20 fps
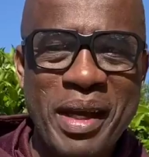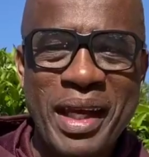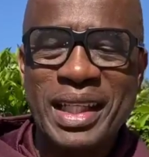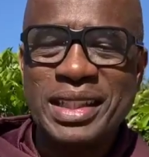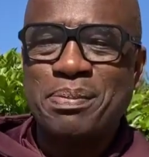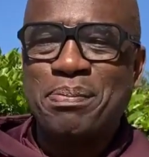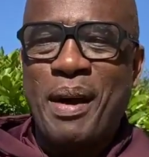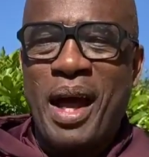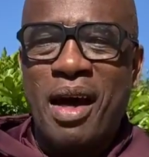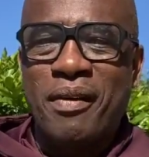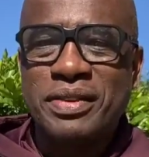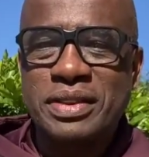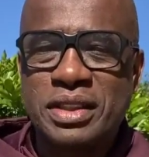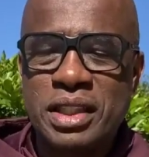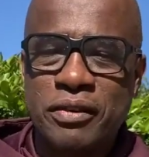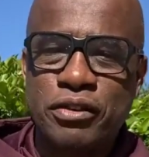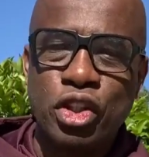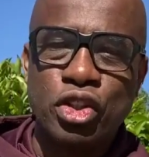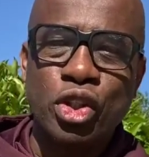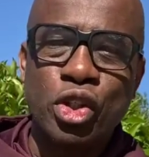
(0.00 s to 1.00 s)
Man, that's powerful
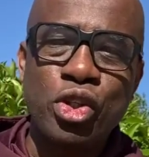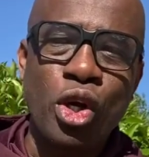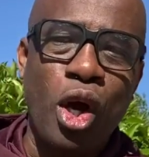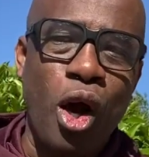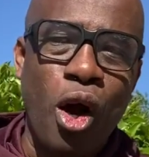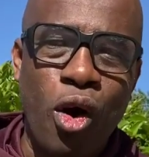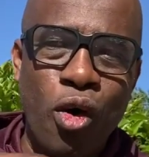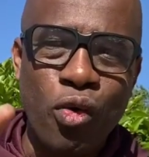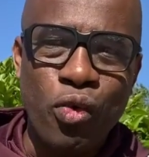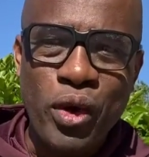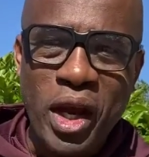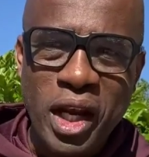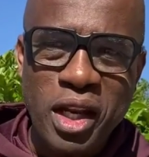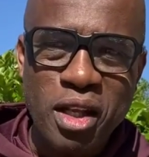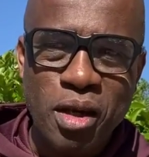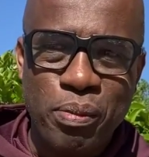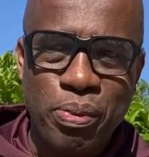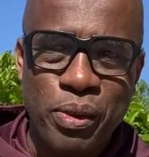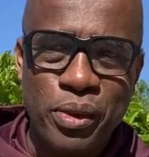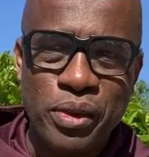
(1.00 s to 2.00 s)
stuff to know you're
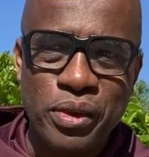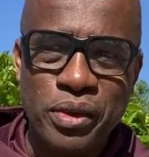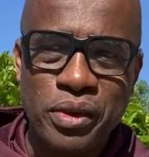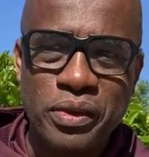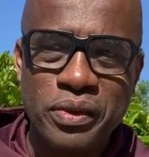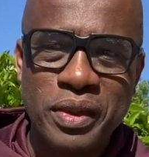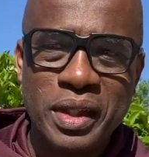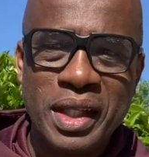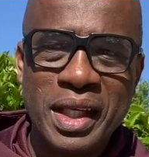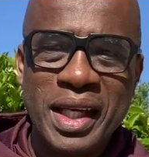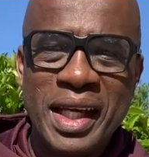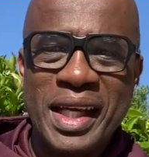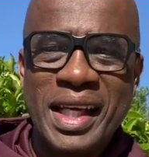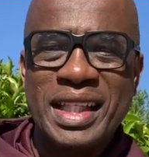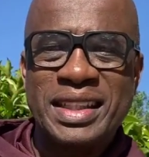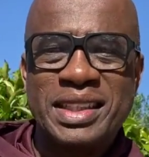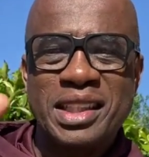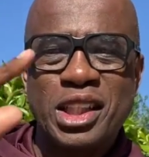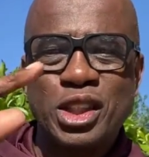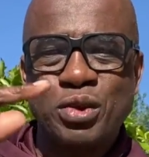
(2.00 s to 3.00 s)
already approved
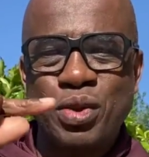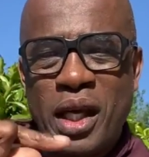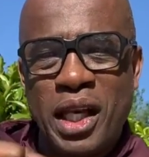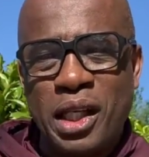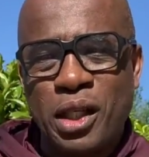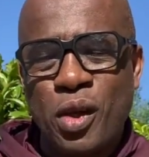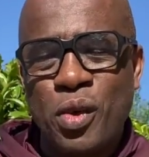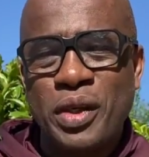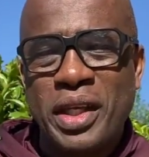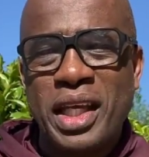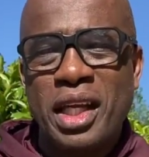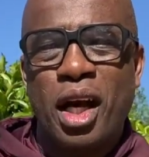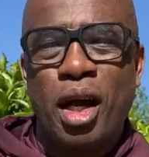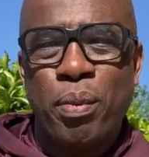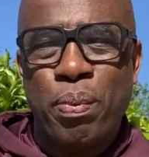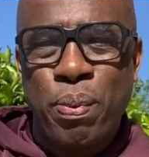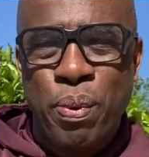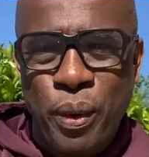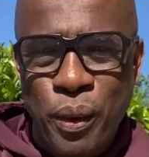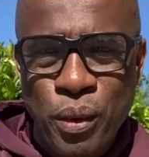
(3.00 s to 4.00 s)
instead of trying to go get
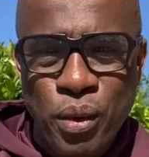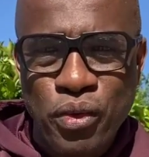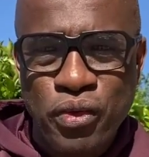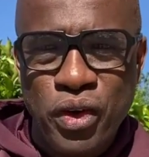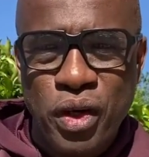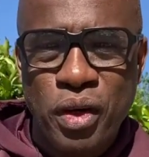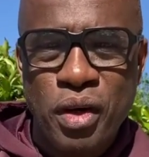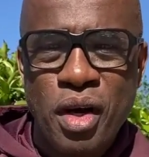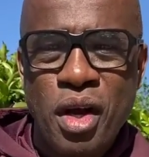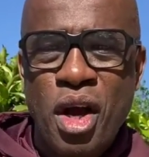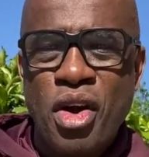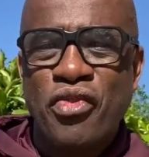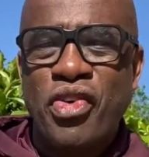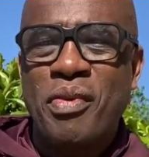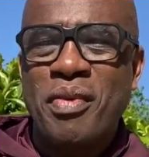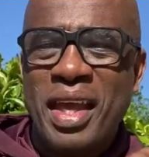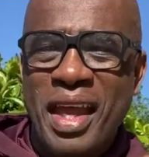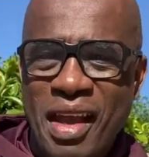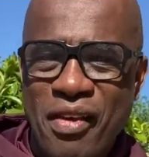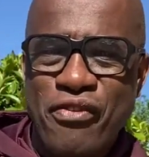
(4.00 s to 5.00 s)
approval
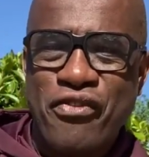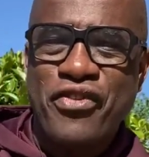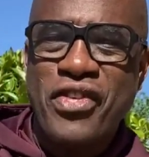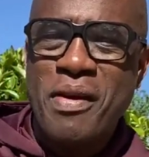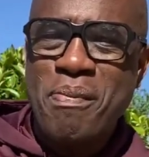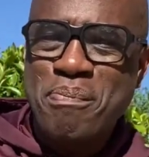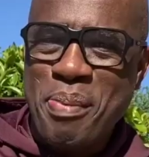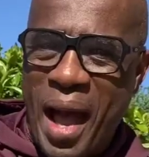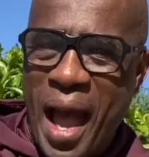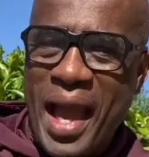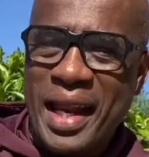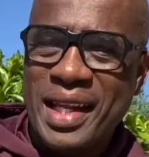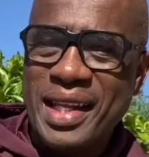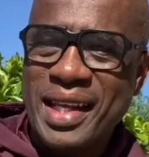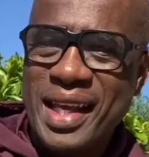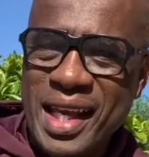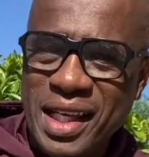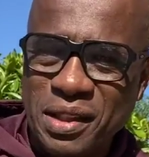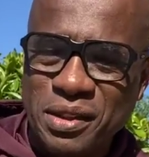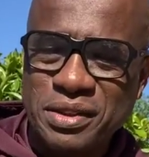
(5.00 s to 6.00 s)
from
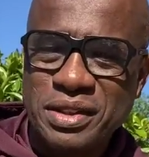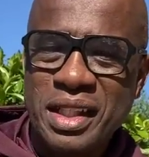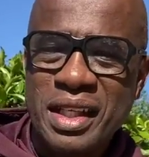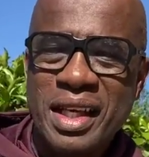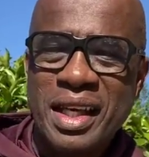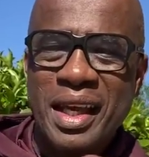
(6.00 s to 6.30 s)
everybody else.